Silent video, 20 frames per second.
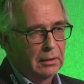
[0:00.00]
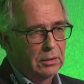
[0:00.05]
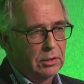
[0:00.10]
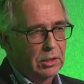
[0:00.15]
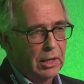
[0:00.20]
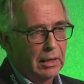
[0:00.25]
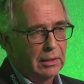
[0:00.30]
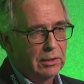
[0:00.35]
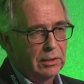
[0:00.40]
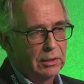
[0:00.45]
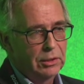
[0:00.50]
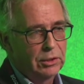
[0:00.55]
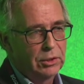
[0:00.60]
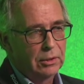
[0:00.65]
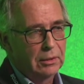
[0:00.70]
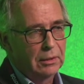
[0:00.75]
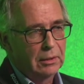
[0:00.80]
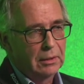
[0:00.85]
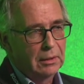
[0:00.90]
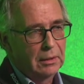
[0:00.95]

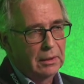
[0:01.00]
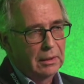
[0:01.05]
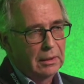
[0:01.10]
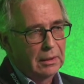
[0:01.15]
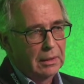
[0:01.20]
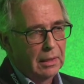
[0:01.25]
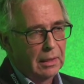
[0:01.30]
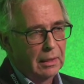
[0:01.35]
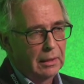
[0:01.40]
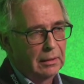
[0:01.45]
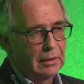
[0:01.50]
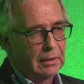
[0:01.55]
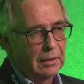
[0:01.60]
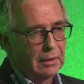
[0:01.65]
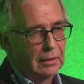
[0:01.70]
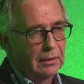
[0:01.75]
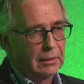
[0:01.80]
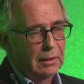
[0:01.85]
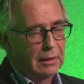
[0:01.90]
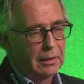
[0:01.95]
transition, and
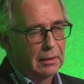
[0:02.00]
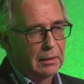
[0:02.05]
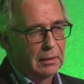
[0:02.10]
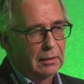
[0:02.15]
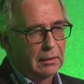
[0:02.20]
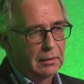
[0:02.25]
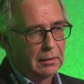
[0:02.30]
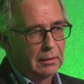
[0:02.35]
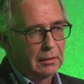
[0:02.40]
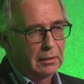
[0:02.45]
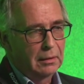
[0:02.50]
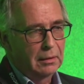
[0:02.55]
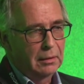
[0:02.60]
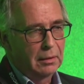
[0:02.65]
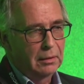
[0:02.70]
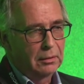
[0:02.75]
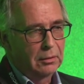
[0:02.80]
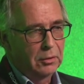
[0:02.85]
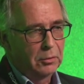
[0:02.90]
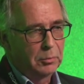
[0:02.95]

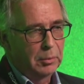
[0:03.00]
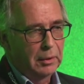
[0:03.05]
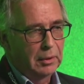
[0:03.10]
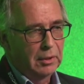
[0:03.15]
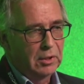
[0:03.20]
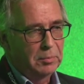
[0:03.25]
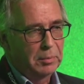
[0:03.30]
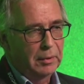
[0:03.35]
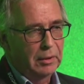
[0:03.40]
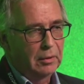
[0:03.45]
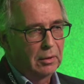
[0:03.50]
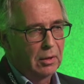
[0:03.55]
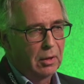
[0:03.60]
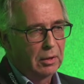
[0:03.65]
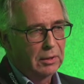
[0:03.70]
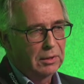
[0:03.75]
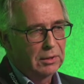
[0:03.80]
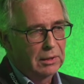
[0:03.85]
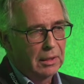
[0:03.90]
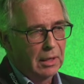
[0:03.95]
the goodwill has been
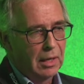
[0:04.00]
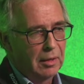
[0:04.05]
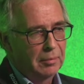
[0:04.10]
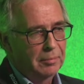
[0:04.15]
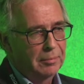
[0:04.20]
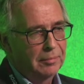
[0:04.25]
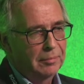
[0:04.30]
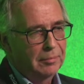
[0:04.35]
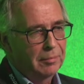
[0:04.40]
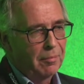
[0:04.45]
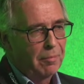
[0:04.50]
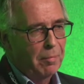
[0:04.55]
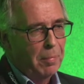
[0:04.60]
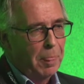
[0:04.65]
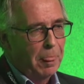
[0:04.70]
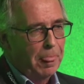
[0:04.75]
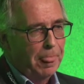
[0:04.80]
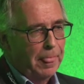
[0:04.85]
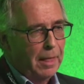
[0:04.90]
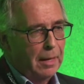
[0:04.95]
lost.
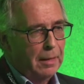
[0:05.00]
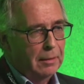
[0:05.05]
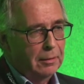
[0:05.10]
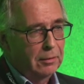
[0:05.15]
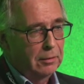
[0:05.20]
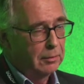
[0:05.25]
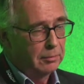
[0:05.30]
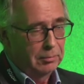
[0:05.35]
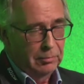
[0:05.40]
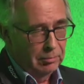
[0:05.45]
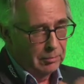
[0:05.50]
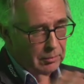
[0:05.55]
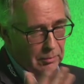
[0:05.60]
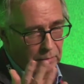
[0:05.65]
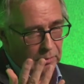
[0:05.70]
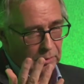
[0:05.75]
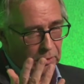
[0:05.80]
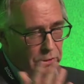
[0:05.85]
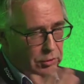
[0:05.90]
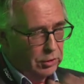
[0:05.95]
The
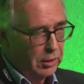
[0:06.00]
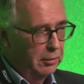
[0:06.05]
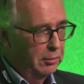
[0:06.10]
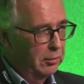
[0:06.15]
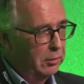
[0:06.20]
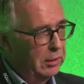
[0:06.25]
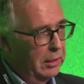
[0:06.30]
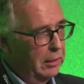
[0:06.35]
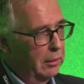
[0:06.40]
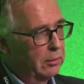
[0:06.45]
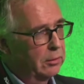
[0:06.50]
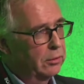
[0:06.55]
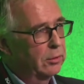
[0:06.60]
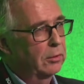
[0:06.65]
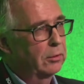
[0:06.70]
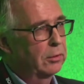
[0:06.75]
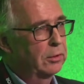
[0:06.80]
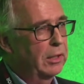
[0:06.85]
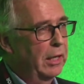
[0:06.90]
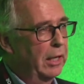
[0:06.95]
Australian Dealer
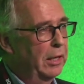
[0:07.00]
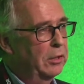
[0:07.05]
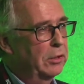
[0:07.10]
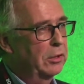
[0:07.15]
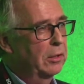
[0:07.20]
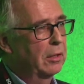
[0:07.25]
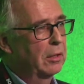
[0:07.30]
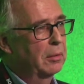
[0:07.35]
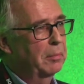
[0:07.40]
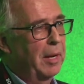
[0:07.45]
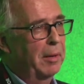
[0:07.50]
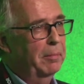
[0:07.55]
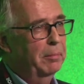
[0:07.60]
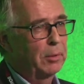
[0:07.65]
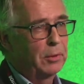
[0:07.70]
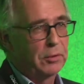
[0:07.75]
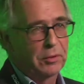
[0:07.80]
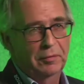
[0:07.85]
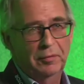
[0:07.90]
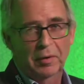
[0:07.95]
Association are
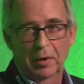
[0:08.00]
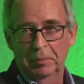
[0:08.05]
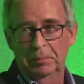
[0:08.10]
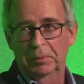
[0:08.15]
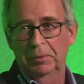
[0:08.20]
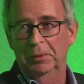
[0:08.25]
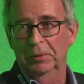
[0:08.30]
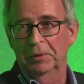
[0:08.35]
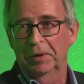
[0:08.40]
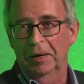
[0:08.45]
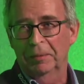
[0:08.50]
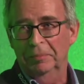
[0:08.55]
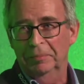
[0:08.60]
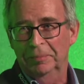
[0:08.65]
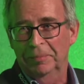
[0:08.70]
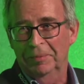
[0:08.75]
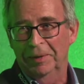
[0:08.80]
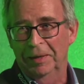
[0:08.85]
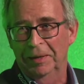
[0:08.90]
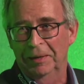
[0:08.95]
members of our
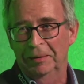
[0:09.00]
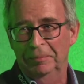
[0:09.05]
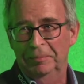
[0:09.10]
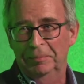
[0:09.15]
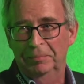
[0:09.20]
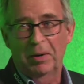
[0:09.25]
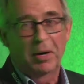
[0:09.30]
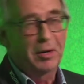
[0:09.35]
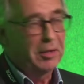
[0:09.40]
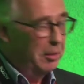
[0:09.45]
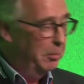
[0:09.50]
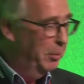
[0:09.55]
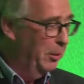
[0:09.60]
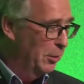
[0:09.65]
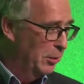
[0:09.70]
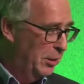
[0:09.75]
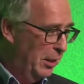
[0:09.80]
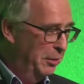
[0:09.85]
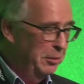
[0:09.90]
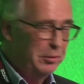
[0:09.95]
programme, partly
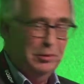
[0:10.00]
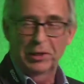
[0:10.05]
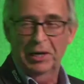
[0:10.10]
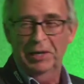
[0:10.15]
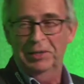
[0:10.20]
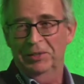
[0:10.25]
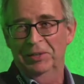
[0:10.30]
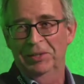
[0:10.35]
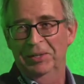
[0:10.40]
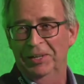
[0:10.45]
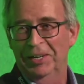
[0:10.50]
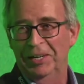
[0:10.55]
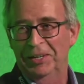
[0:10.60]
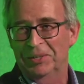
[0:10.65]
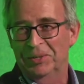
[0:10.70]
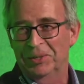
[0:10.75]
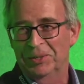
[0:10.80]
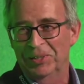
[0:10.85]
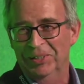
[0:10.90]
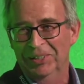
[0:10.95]
because they're interested in
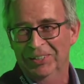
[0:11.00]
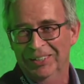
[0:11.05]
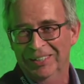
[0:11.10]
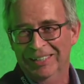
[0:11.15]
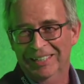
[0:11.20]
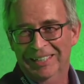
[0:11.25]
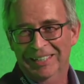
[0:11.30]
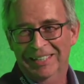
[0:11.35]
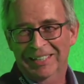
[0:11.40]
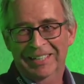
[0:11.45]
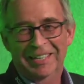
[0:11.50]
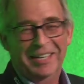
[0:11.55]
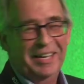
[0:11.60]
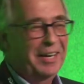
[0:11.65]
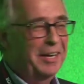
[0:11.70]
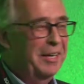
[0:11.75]
agency. Right.